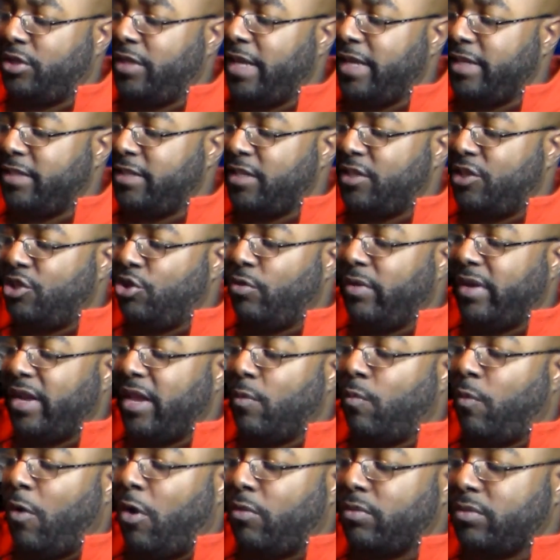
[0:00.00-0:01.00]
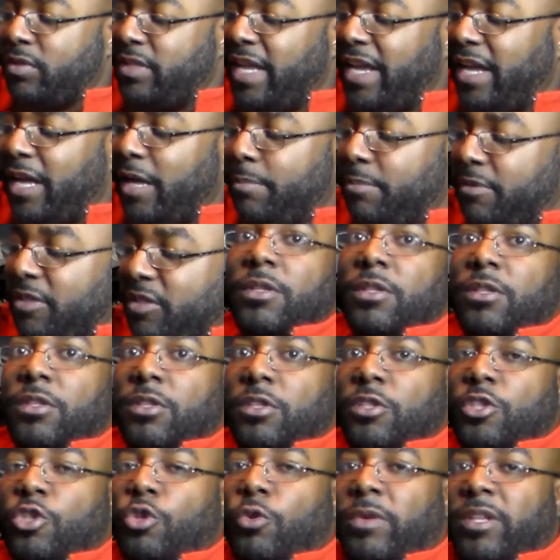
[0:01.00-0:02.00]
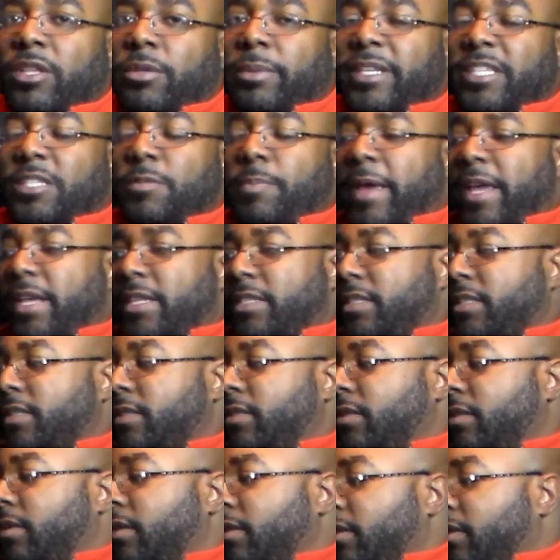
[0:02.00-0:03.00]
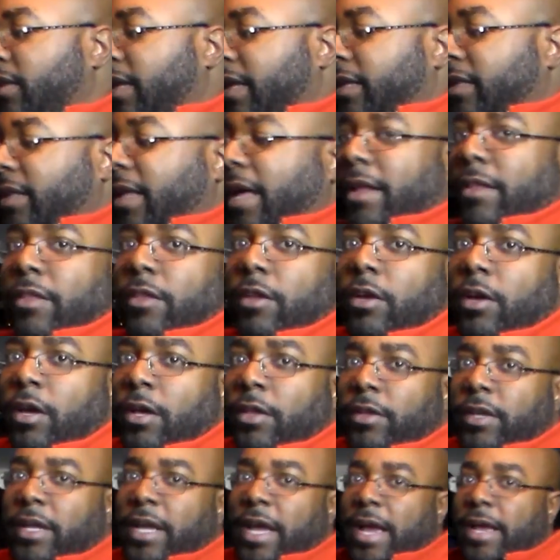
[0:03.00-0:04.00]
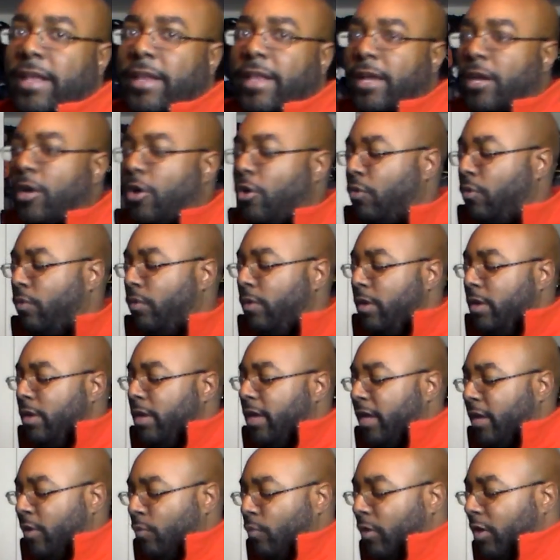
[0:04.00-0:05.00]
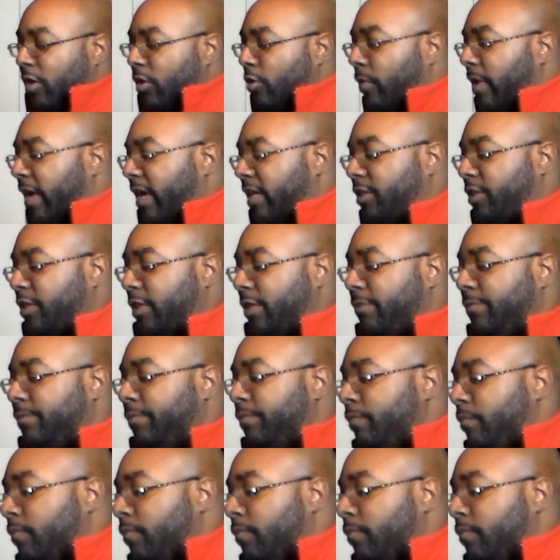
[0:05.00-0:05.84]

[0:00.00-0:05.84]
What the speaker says: things into it and it won't take up 2 and 3 spaces like a lot of the other kind that go in one direction.